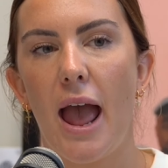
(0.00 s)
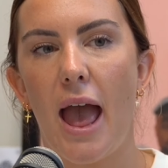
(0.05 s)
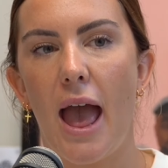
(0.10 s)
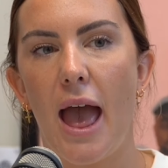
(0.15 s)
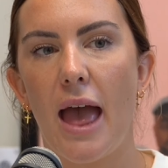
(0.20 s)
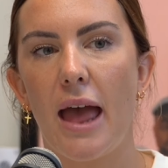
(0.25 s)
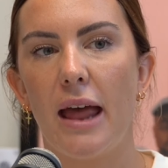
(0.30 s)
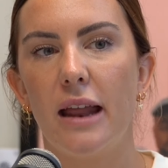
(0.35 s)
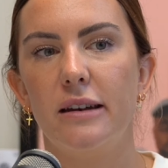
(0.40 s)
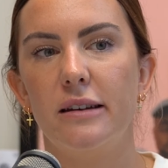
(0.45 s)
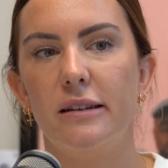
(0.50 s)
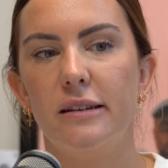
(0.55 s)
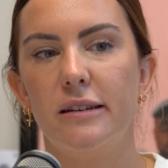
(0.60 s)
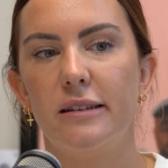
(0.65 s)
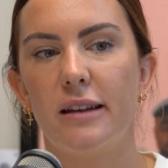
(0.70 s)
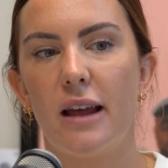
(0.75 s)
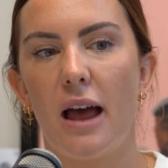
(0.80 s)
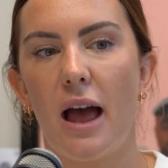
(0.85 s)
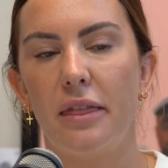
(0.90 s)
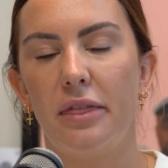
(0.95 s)

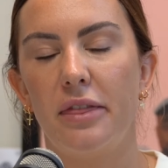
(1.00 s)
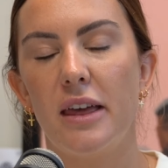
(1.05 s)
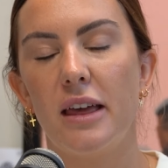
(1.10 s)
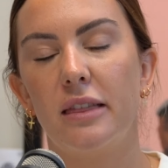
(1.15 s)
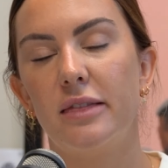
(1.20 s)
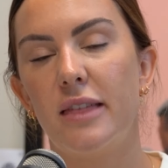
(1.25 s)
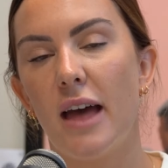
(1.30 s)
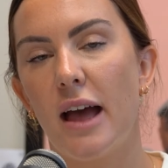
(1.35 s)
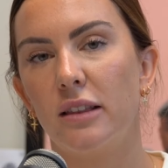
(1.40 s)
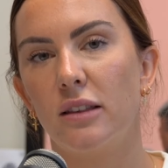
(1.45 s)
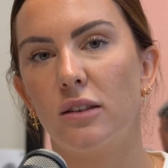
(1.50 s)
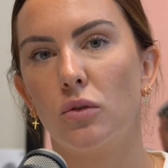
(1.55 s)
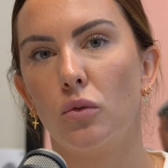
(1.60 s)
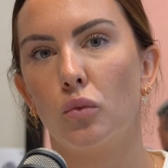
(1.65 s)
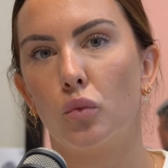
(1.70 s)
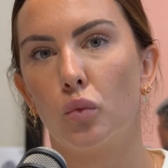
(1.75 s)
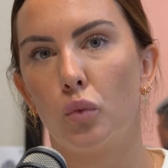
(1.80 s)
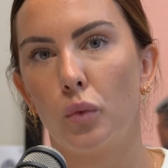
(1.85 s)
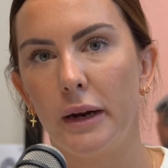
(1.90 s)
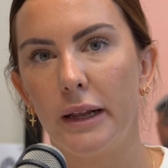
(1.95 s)
And I think that's
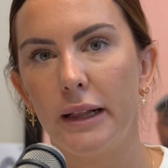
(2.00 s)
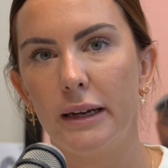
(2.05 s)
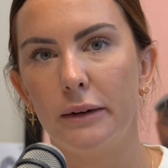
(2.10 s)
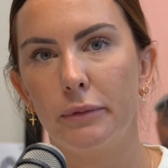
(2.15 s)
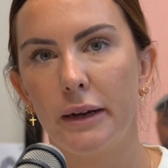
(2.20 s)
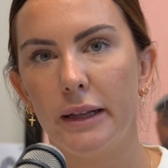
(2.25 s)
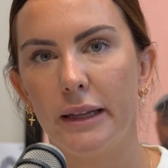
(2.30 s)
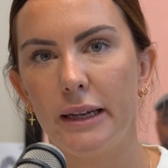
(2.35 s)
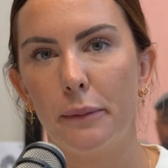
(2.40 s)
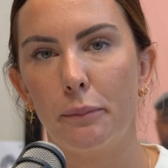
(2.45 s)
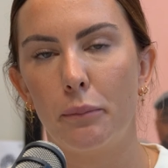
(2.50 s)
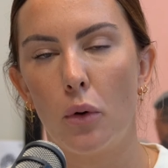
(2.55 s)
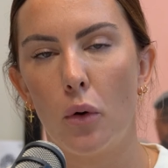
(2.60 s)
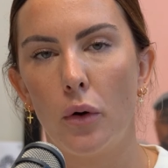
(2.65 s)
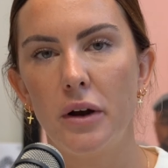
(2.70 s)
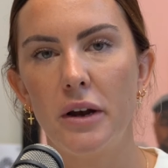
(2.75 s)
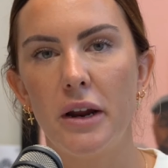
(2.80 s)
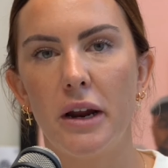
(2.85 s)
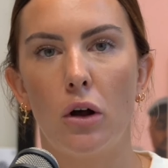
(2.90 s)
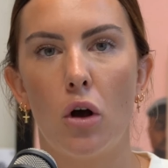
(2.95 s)
really
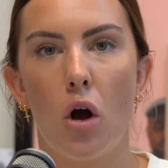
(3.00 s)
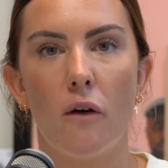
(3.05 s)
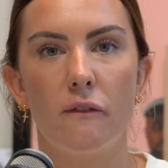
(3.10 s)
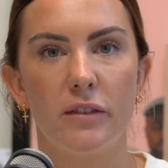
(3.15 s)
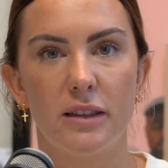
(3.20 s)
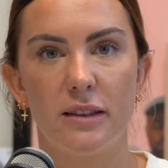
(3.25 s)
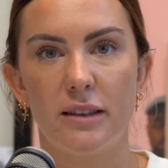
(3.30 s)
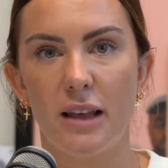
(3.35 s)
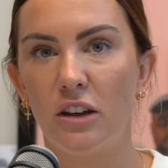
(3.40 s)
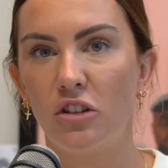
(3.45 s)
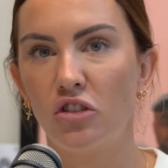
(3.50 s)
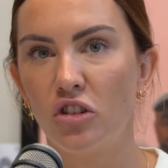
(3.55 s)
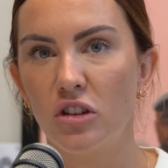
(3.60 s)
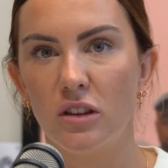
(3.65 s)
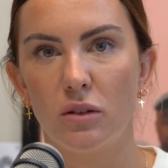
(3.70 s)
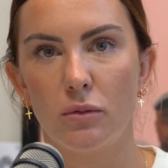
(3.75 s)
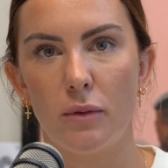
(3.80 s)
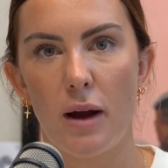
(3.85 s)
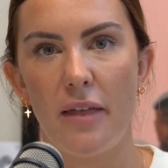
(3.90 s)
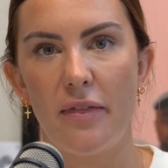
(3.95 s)
important, and
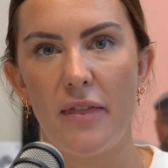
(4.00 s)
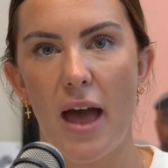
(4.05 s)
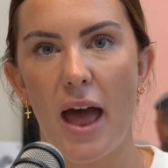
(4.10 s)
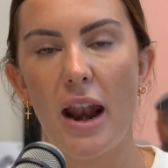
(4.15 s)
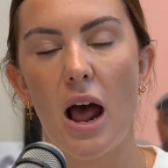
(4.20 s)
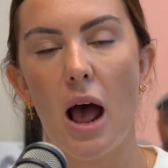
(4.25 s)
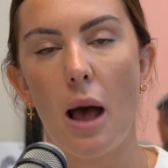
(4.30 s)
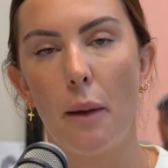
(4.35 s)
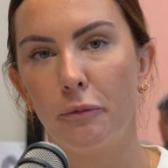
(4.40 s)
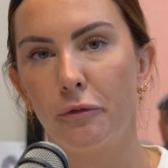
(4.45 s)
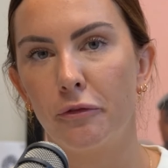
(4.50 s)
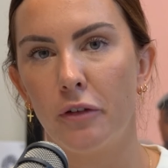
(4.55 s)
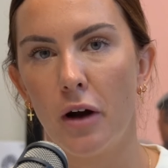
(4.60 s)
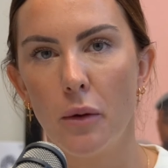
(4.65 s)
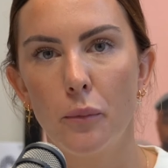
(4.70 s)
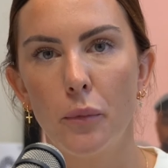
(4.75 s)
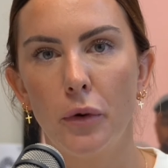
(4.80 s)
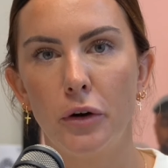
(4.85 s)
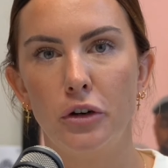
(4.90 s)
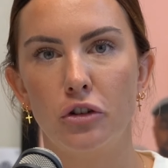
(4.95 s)
conversations around that up
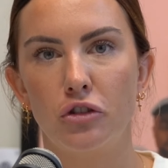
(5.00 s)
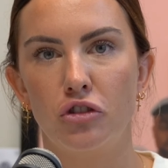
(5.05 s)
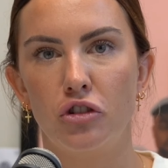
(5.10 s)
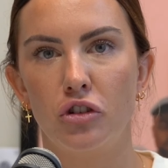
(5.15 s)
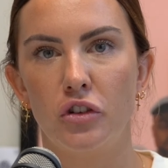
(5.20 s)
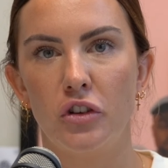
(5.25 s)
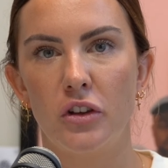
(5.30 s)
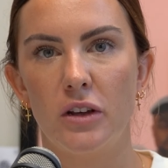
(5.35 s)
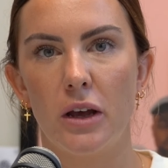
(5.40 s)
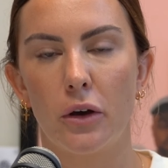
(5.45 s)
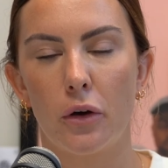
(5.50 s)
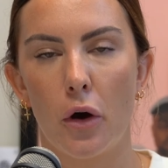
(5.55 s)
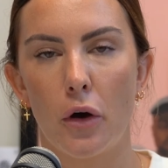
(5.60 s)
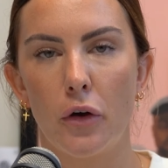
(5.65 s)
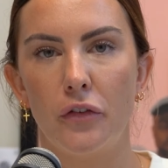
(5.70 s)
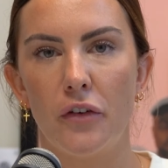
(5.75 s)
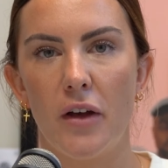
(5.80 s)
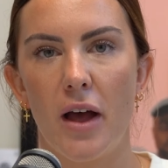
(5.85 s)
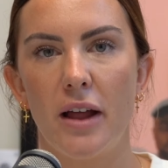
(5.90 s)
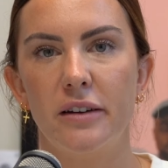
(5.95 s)
front when you're choosing a
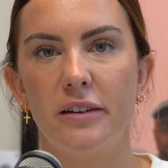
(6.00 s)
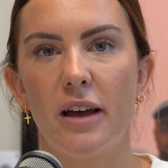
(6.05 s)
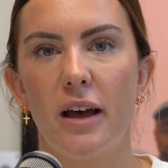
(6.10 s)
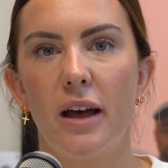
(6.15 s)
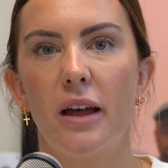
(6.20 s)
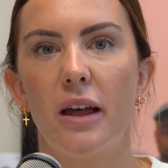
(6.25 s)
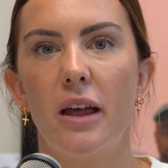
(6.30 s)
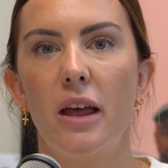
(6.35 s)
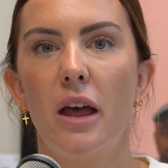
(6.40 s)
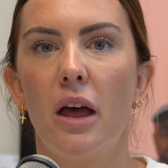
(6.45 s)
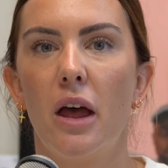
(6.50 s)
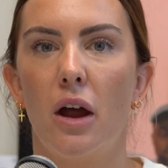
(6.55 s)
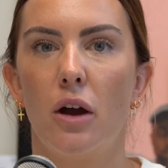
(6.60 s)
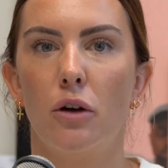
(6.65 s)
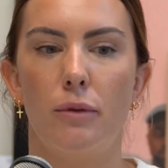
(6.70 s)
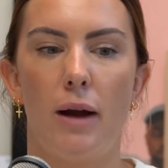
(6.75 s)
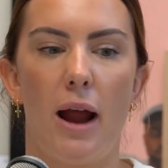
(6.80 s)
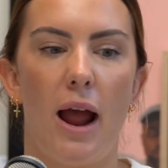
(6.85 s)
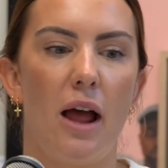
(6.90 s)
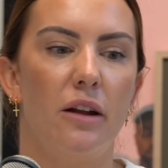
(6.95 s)
co-founder
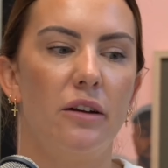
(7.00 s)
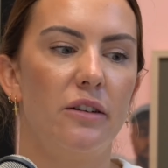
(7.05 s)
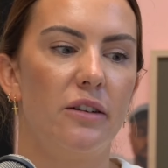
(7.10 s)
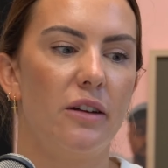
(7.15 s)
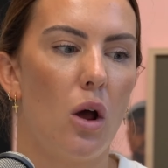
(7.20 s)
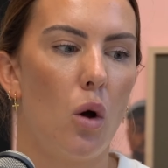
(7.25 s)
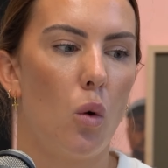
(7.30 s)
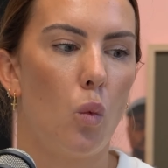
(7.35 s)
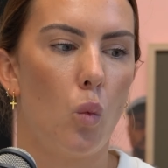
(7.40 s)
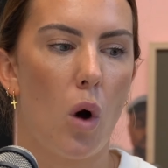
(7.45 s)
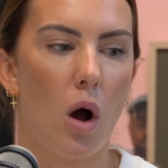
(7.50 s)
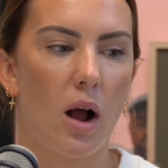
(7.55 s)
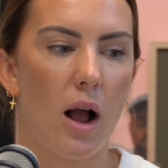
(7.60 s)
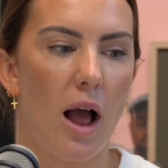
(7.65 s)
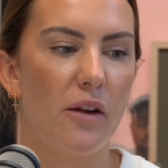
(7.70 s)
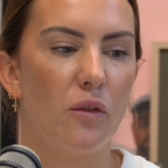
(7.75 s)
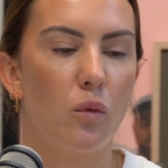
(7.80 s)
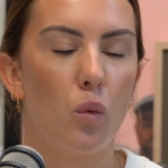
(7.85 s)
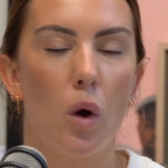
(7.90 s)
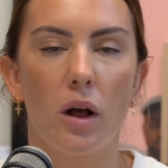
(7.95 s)
around what
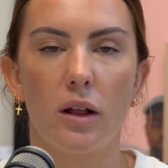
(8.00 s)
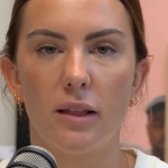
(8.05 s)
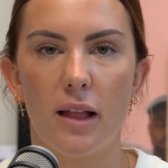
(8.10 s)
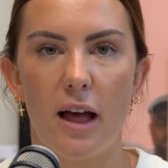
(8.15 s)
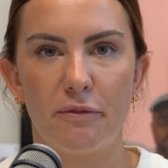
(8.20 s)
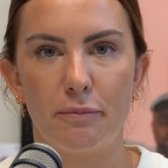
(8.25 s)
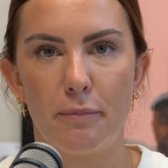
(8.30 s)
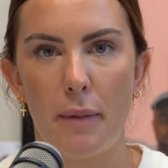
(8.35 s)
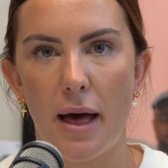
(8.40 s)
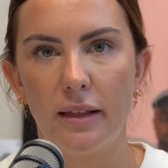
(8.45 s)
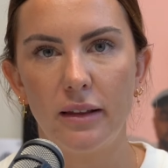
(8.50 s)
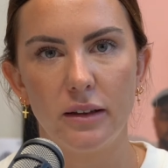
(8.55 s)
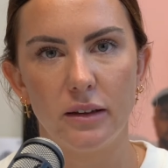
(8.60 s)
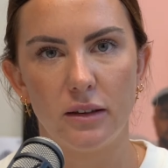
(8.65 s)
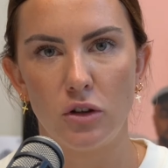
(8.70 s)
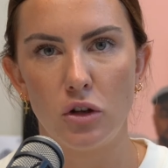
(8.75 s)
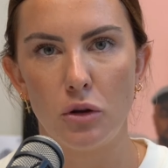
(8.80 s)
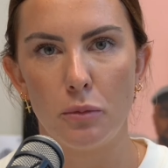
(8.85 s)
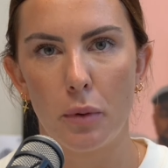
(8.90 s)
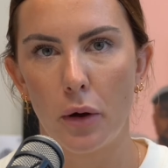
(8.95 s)
kind of work-life
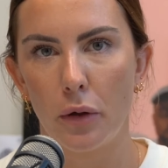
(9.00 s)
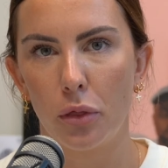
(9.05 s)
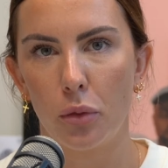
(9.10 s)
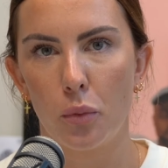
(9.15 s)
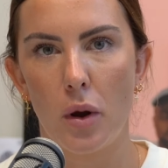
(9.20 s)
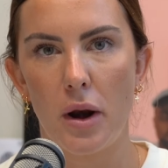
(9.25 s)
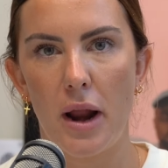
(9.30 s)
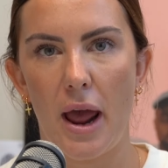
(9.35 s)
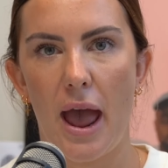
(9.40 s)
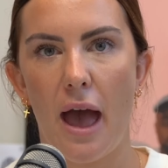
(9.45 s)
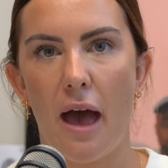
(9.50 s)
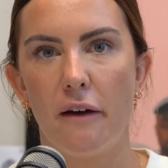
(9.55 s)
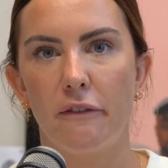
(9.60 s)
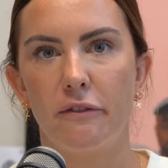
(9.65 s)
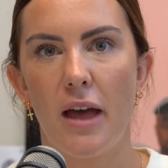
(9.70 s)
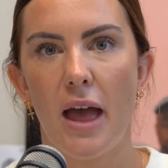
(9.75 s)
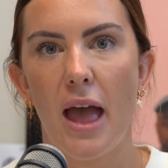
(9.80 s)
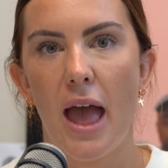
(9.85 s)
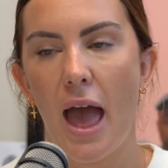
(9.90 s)
balance you both want to have,